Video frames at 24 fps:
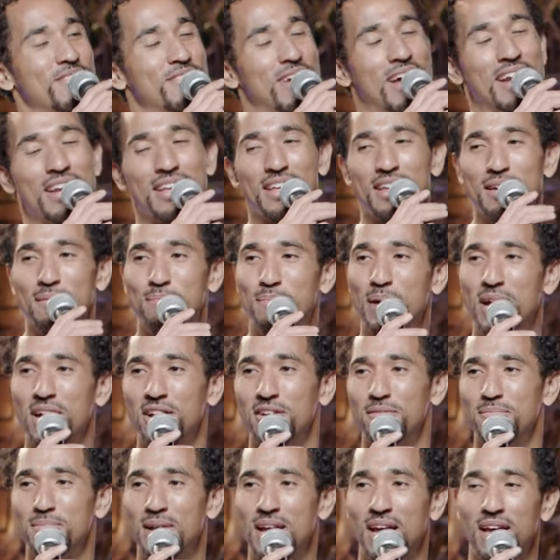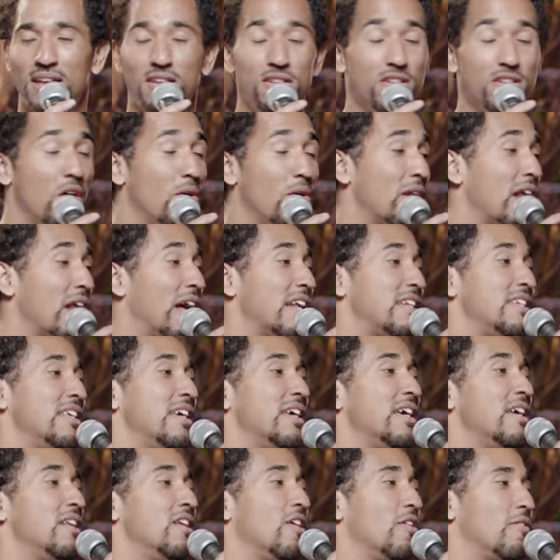Trying to get better, man. You know what I
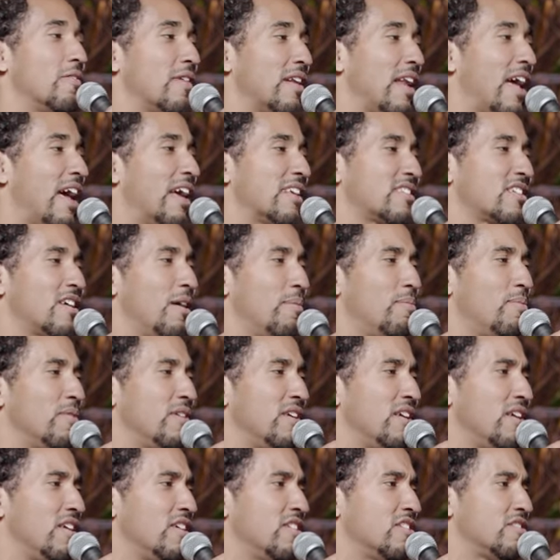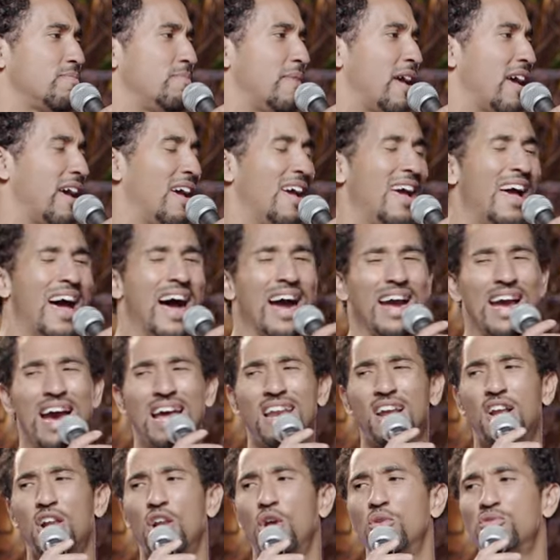did over the last couple years, man? I
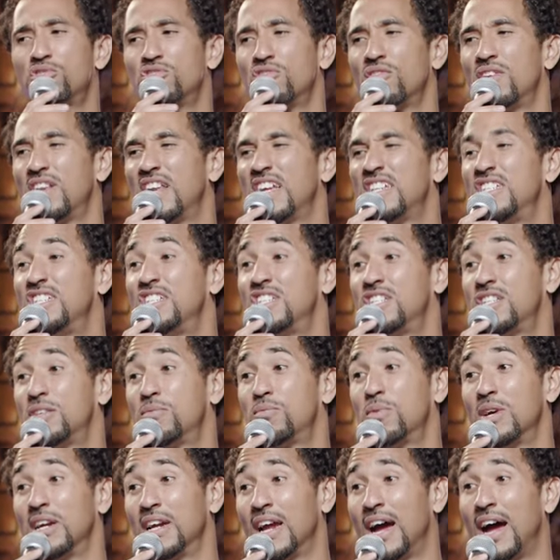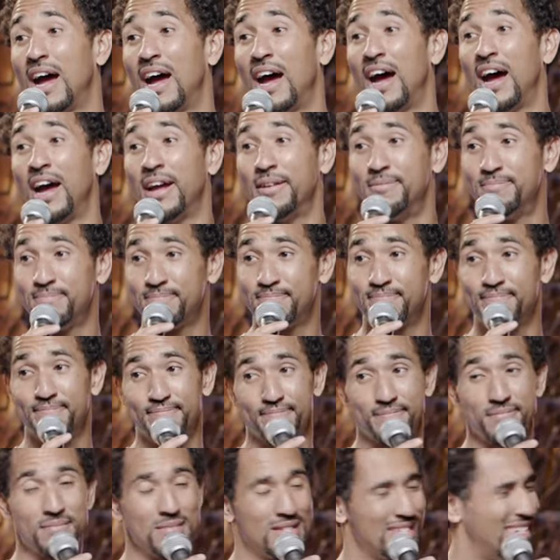got a closer relationship with God.
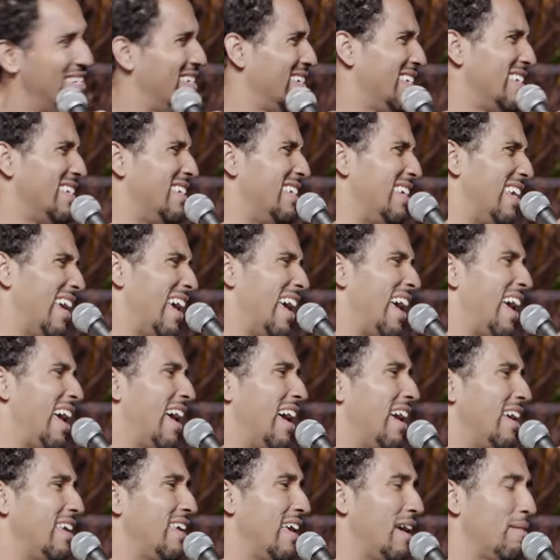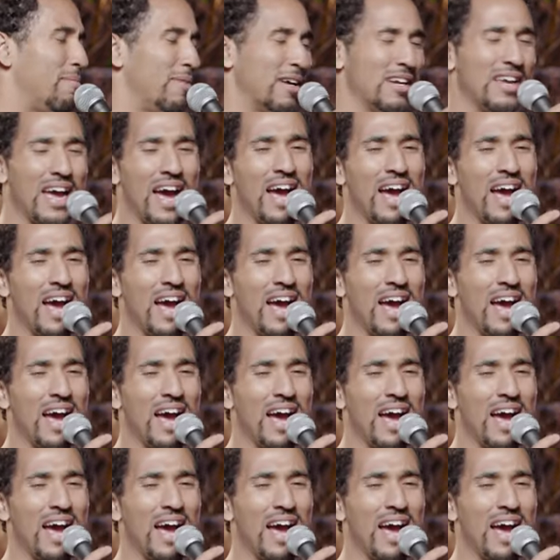Yeah, yeah, but